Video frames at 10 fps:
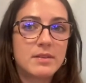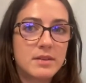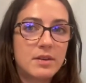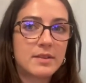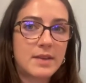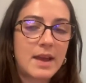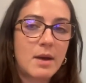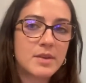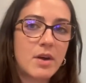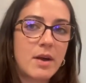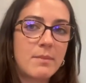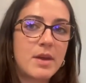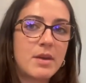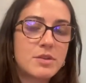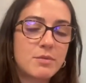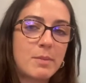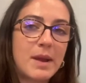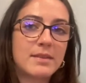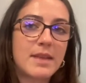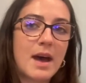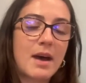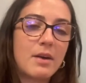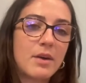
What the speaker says: does take up time, but you could just replace that